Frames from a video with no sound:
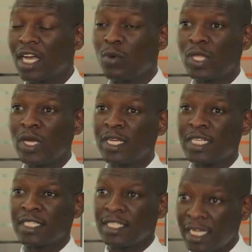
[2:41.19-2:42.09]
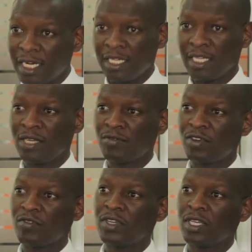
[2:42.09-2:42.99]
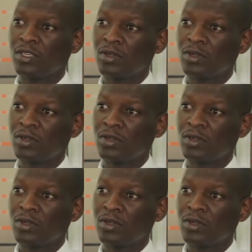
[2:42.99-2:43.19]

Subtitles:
without necessarily involving,